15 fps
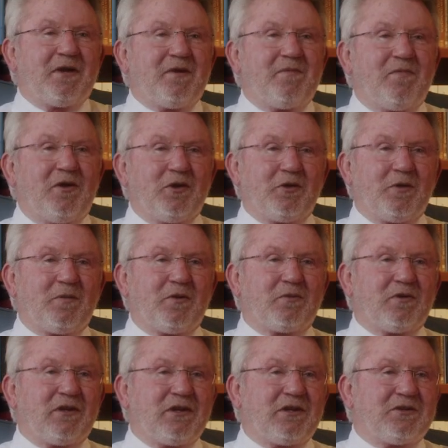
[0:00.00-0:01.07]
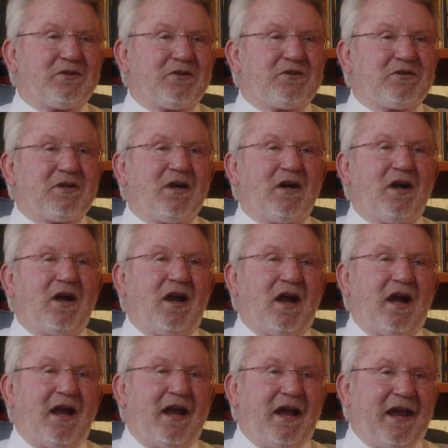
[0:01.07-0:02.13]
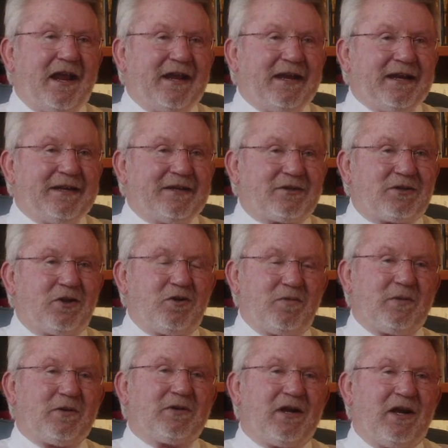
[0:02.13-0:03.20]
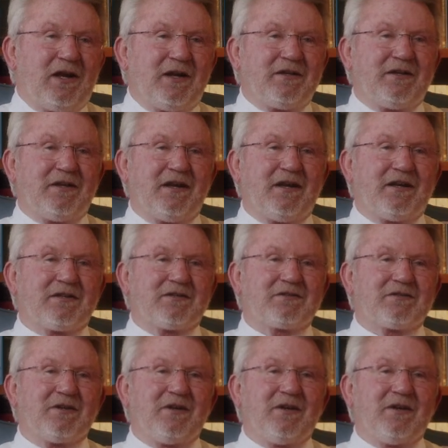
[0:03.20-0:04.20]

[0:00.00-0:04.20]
in multiple religions, in a global context,